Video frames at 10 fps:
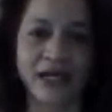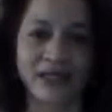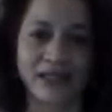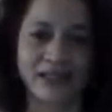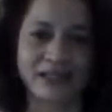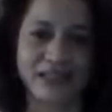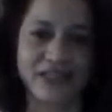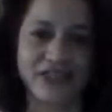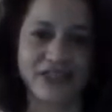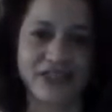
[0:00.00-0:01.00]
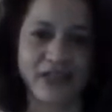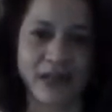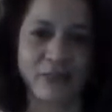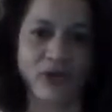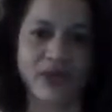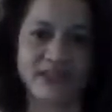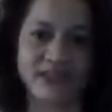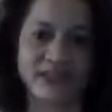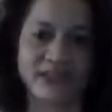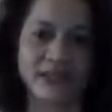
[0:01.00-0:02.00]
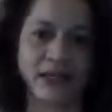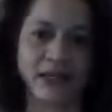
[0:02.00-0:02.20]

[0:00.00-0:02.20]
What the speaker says: legislation and policies